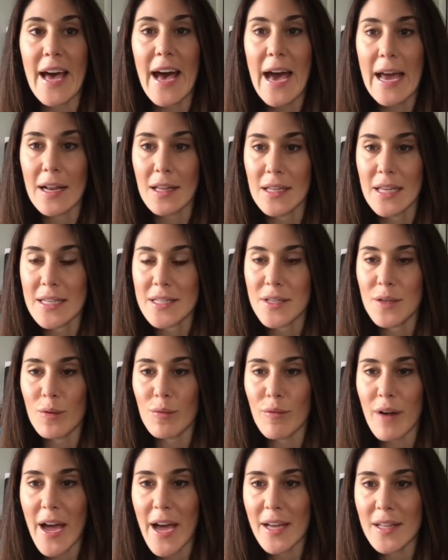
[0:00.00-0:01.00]
adolescent
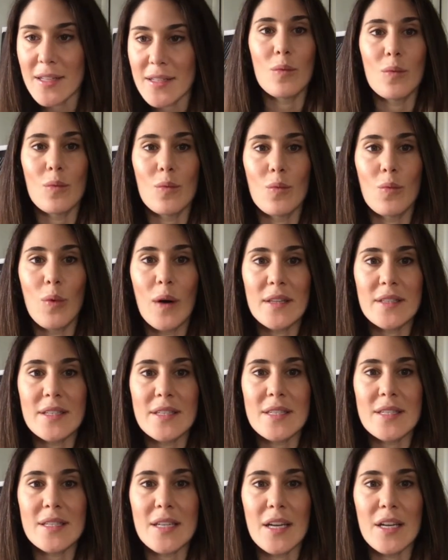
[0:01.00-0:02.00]
rats. What
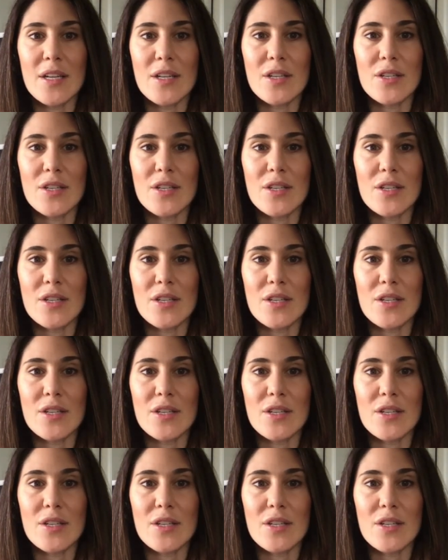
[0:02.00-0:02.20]
this study